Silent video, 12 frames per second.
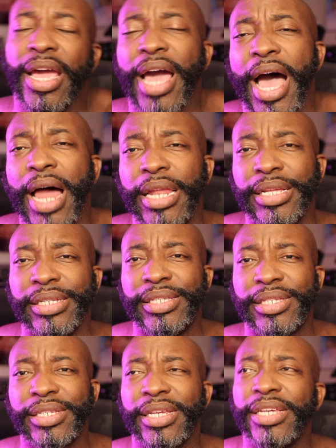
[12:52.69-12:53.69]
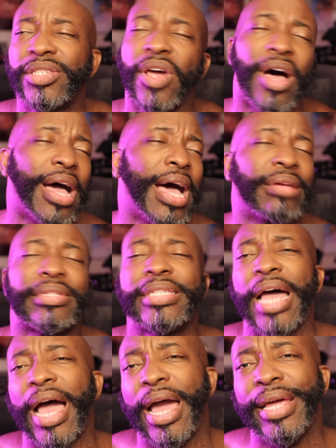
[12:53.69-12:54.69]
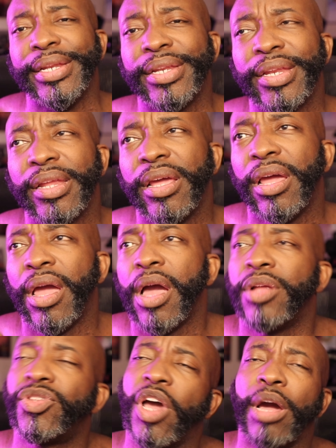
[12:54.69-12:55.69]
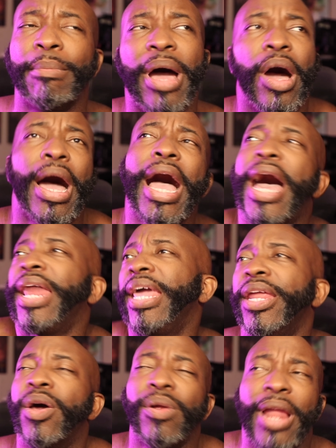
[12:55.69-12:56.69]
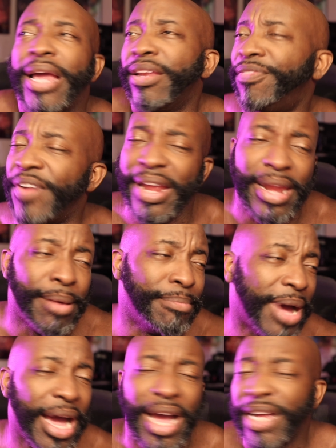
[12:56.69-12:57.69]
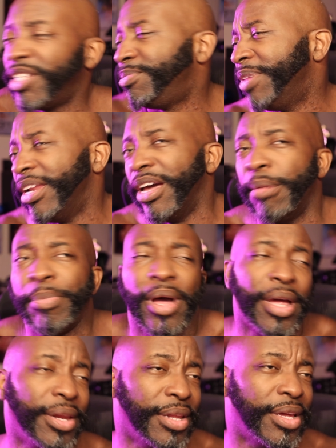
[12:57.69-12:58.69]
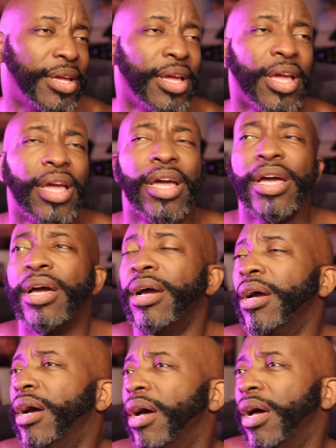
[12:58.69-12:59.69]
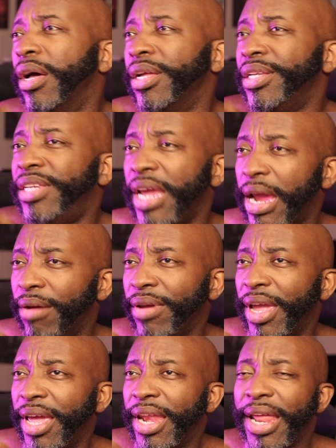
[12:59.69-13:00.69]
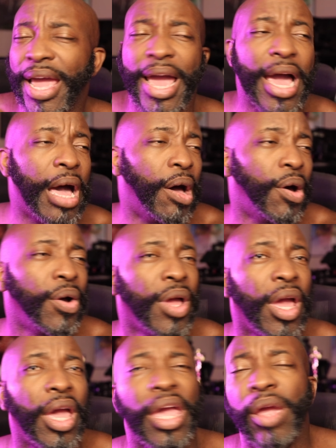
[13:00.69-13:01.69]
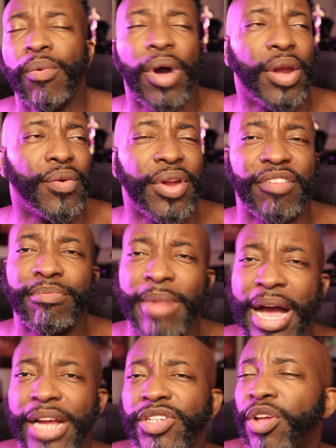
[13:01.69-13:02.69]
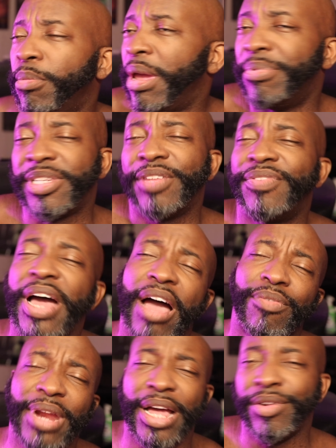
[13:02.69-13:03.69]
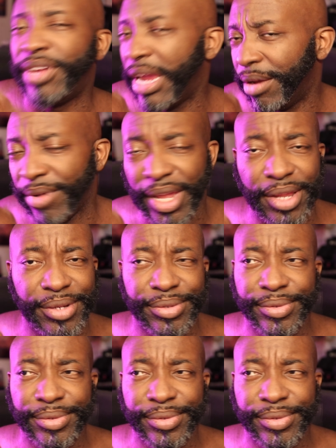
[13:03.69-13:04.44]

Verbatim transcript: Collins is all outside. Talking about how they don't like the fact that Maj been up under Darian and how he wondering if Maj is going to be able to survive without Darian.